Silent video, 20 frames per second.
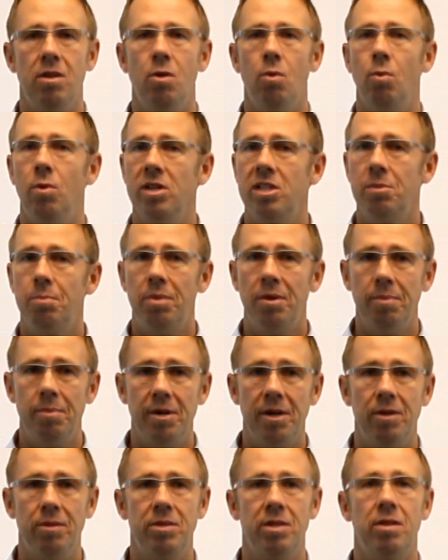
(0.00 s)
What's a
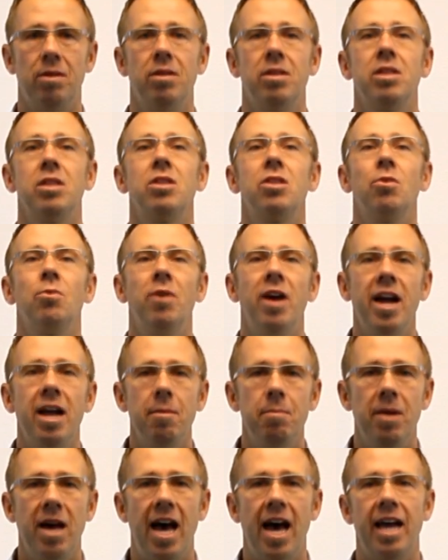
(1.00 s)
proposal? The
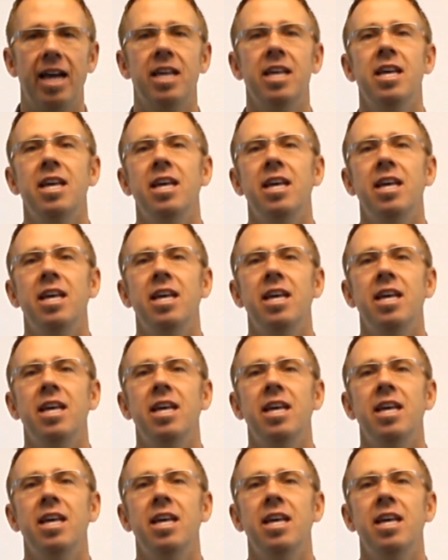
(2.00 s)
right back.